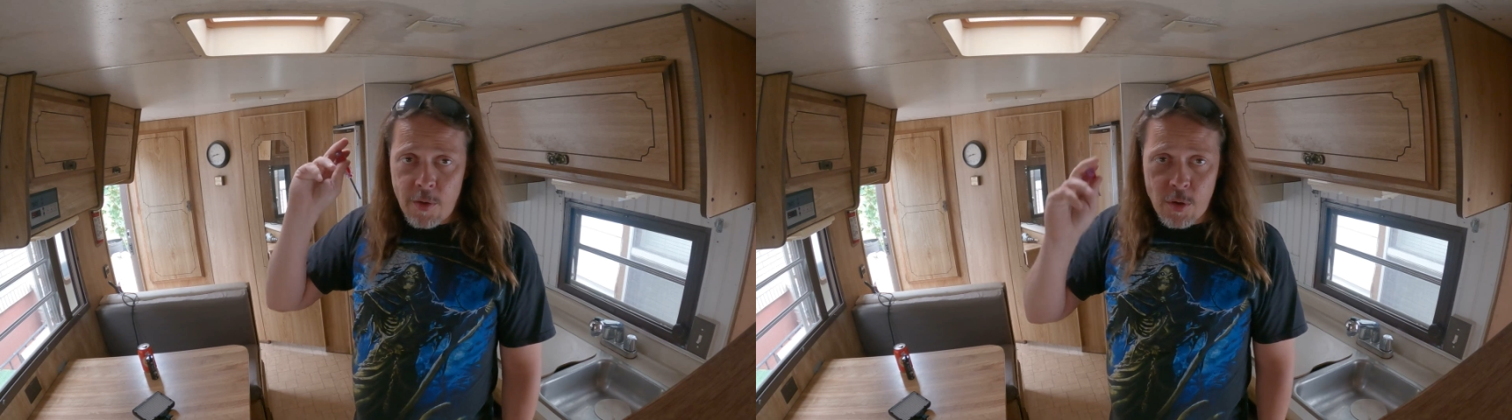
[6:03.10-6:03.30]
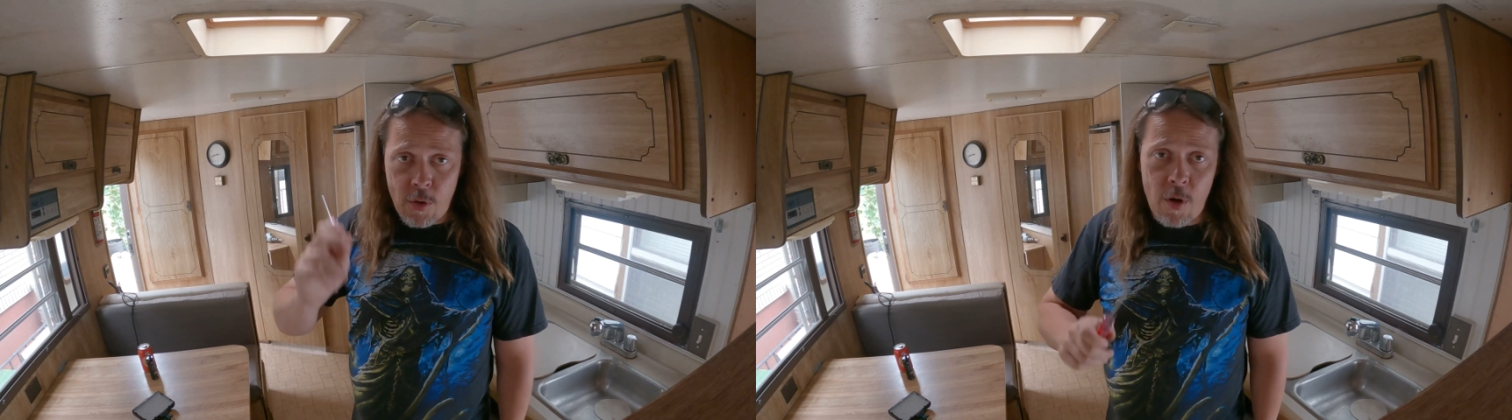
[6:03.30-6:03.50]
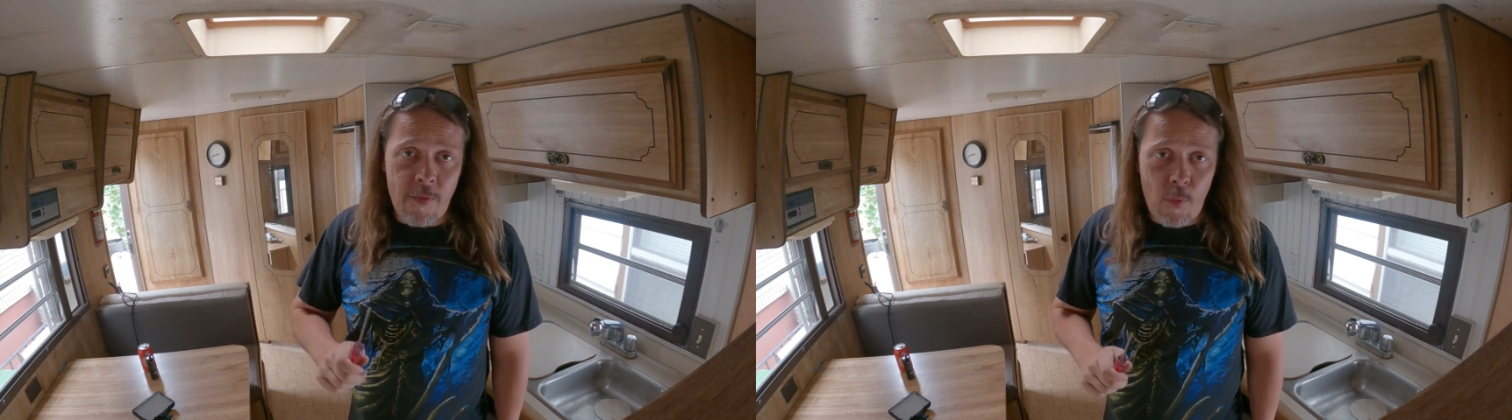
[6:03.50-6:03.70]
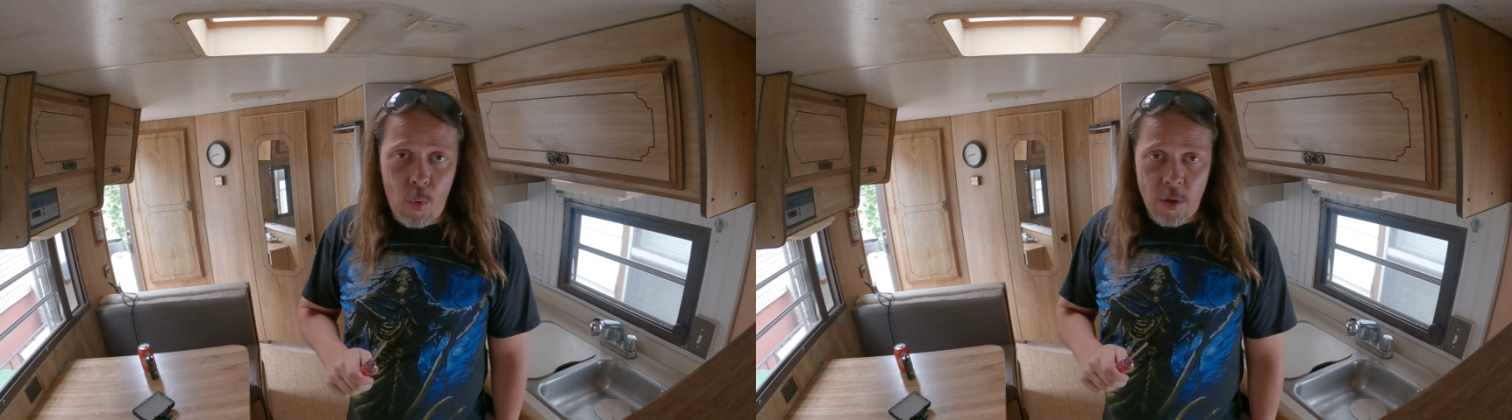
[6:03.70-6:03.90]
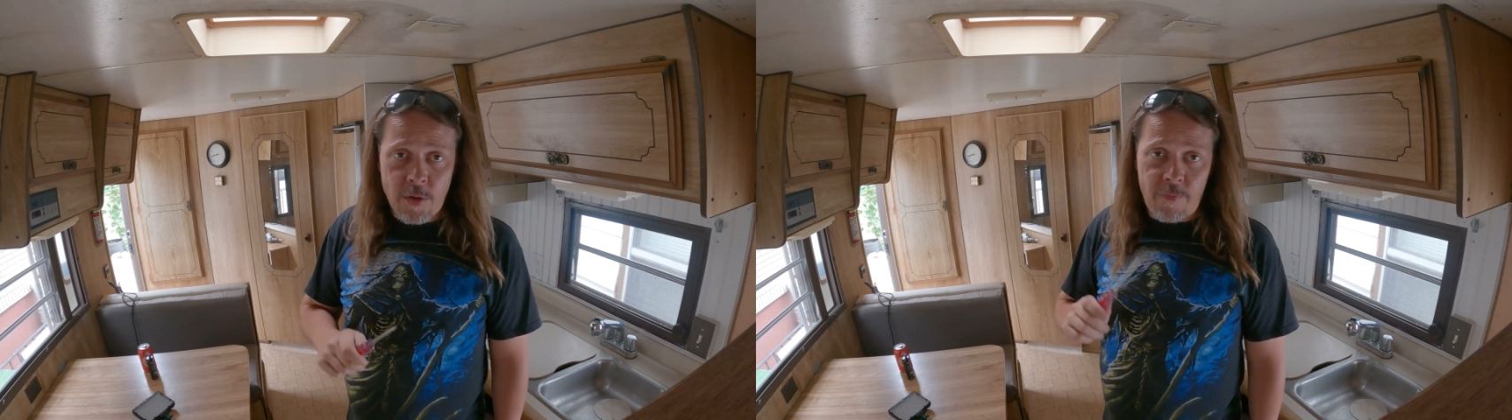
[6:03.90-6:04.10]
the screwdriver
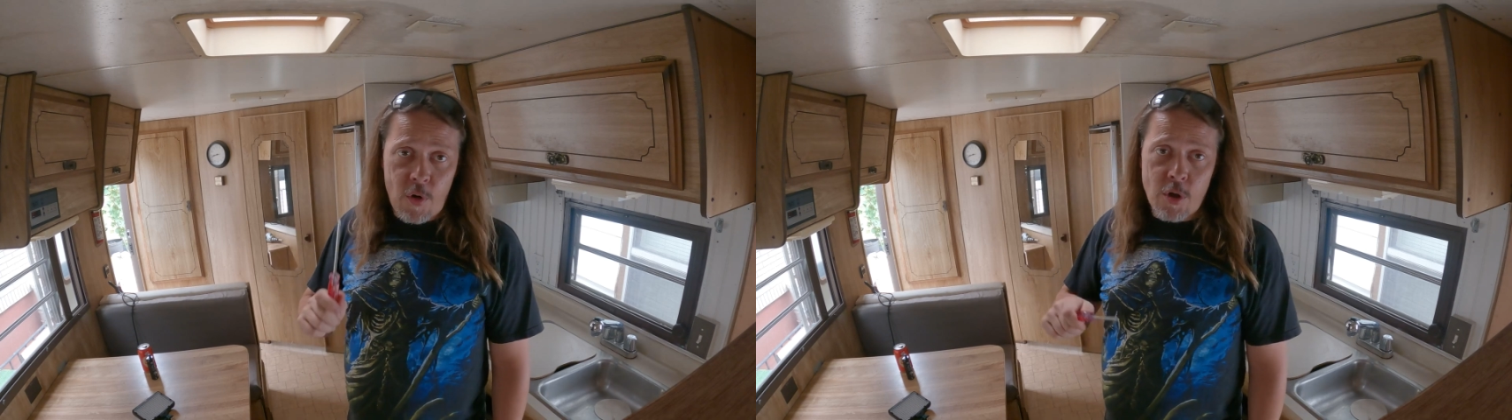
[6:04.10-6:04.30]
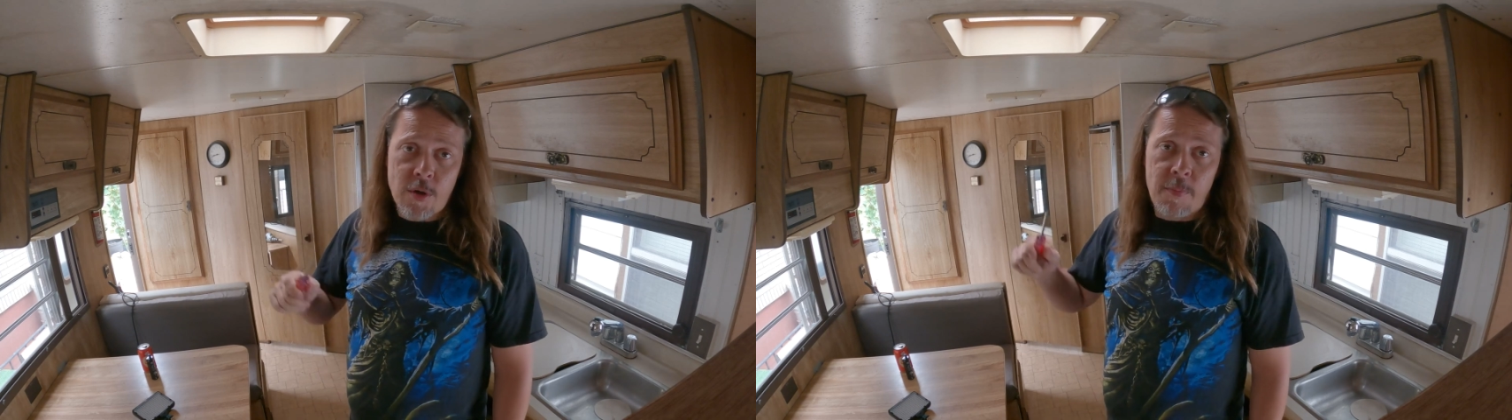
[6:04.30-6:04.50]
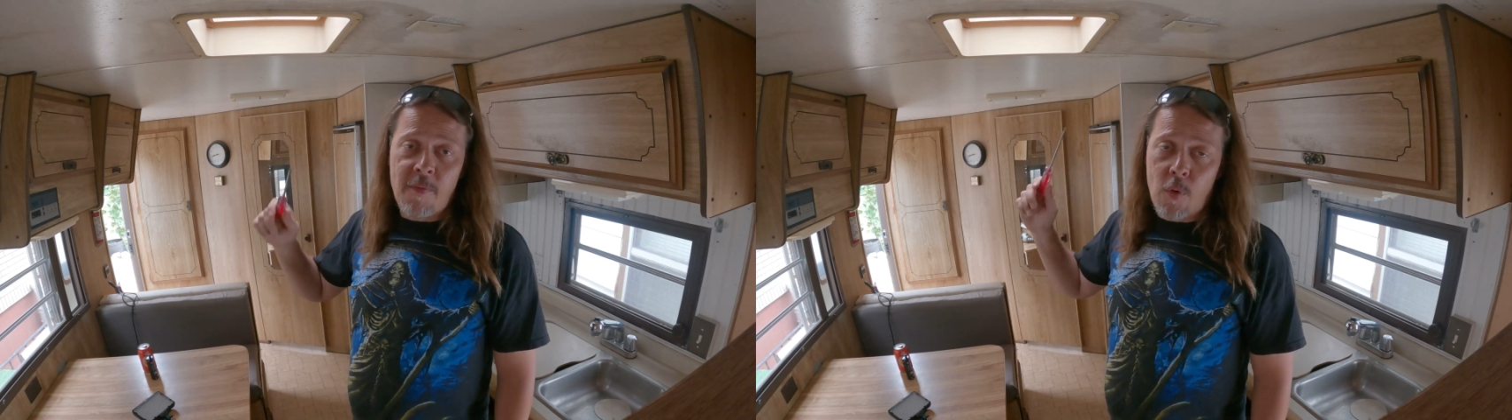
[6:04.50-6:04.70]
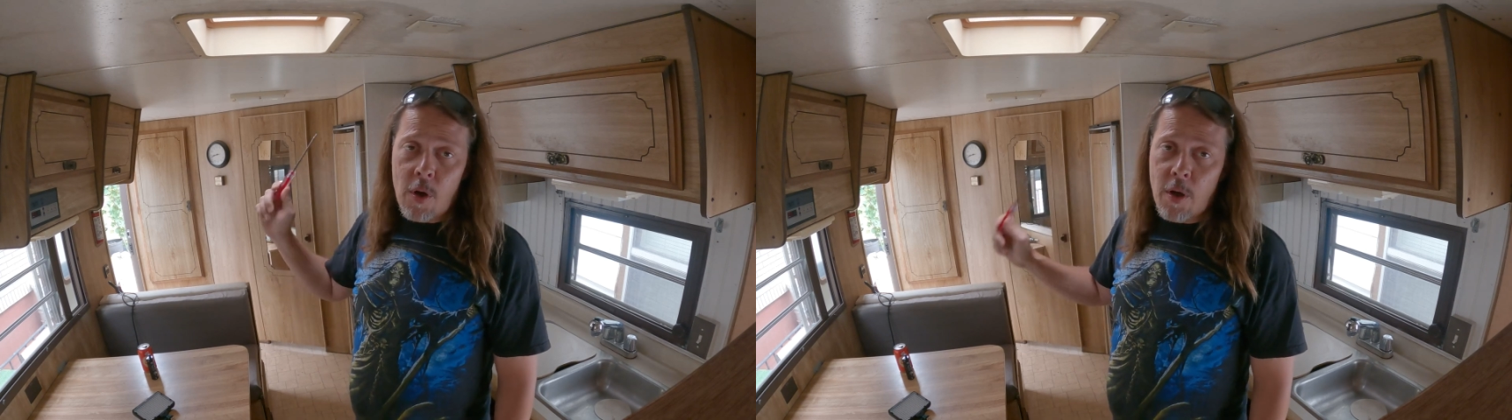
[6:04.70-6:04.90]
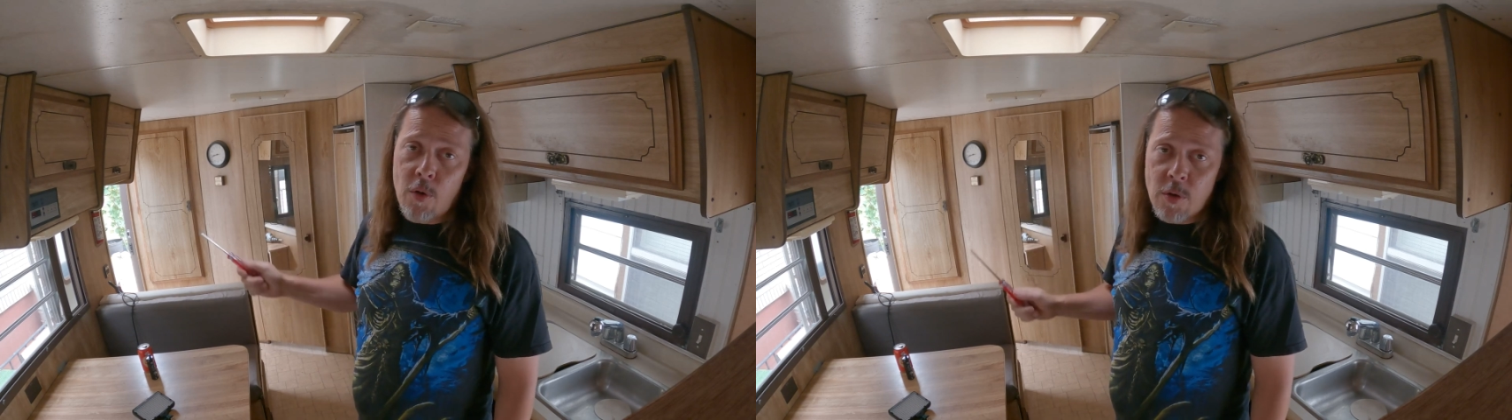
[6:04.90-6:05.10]
works first
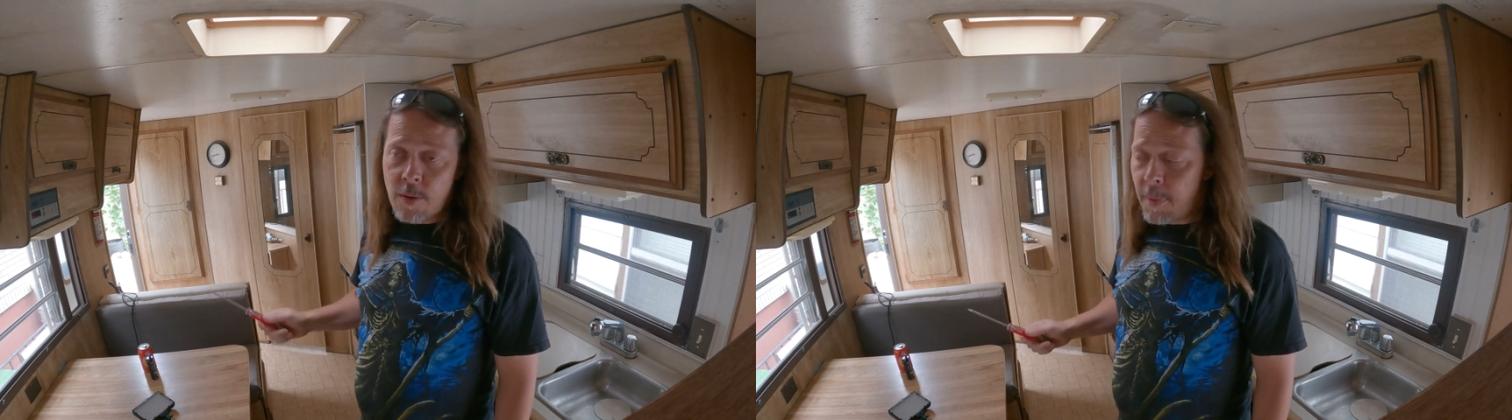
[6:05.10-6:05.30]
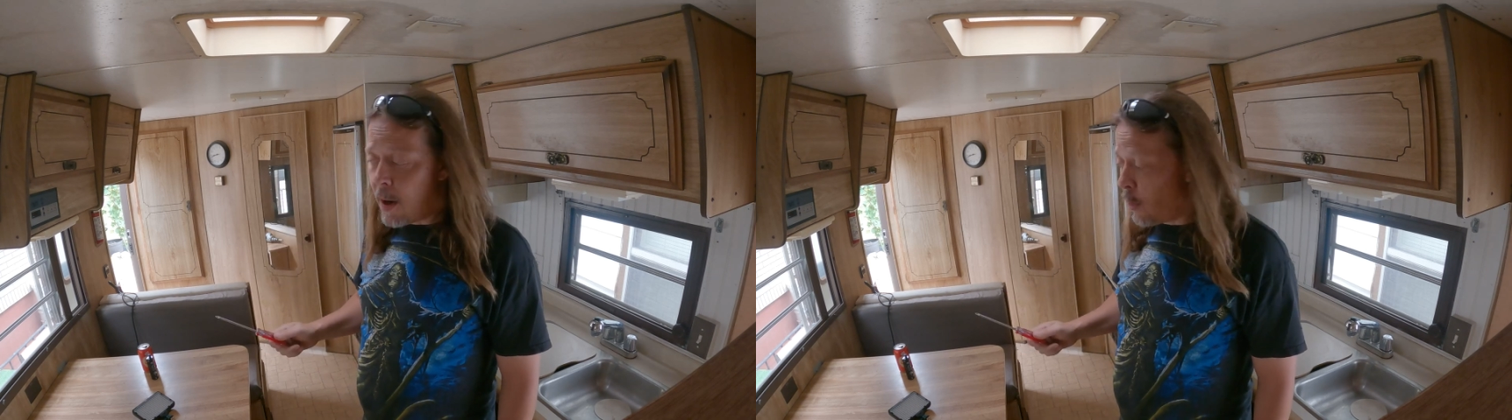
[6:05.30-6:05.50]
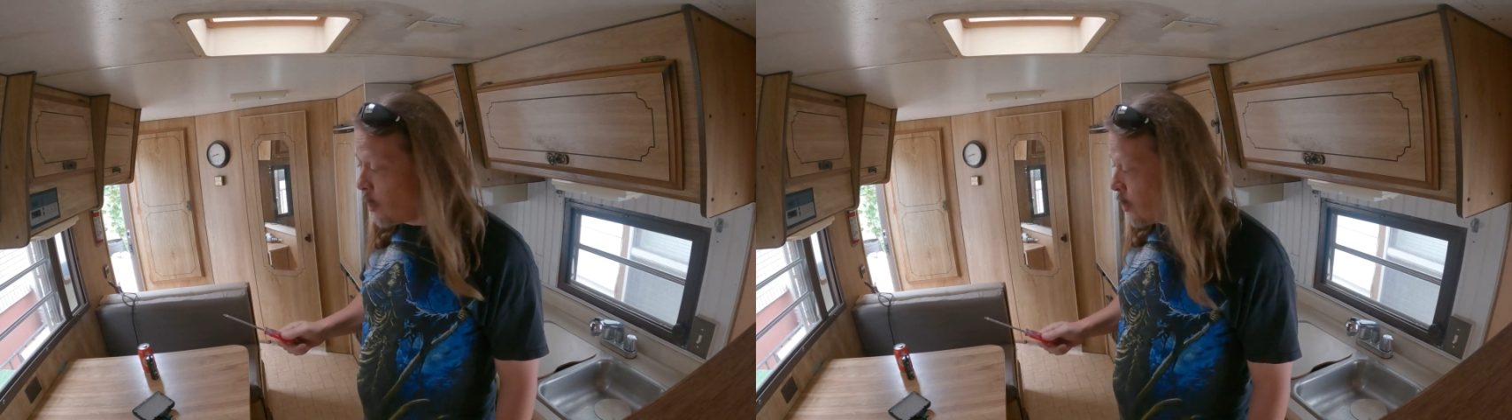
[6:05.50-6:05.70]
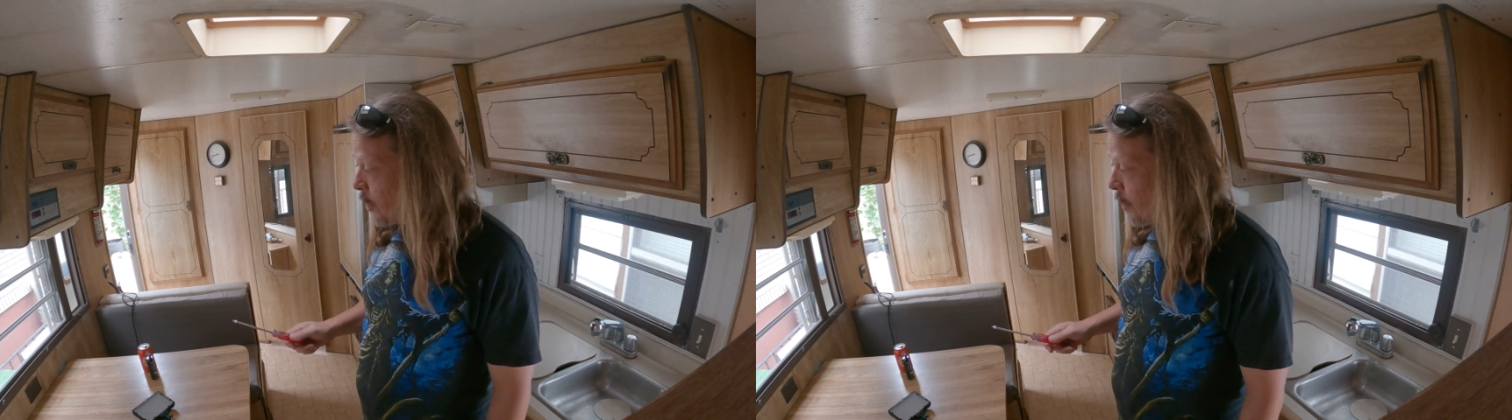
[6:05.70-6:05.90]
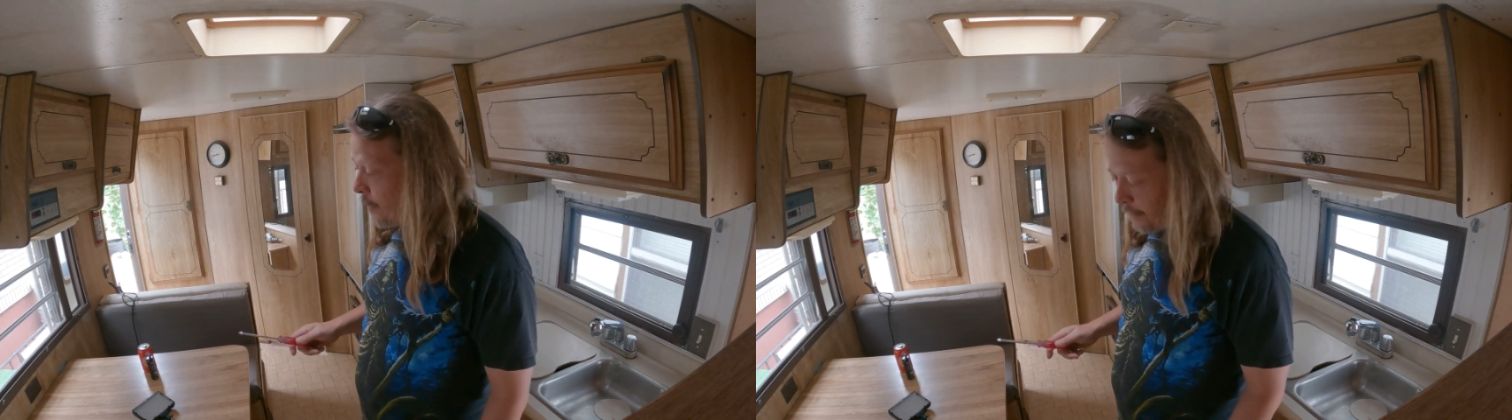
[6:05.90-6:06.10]
before I use the power
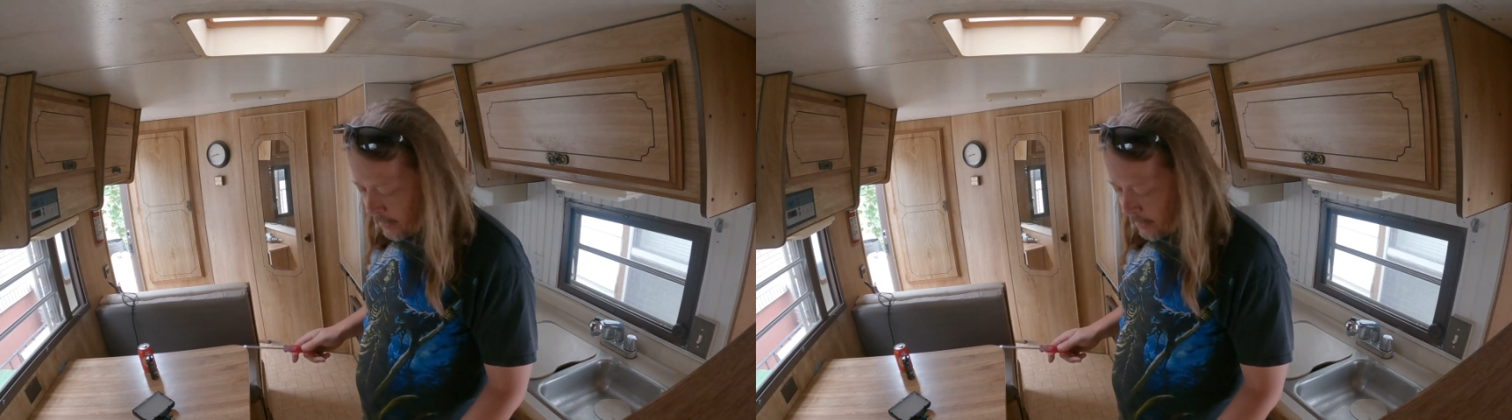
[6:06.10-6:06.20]
drill.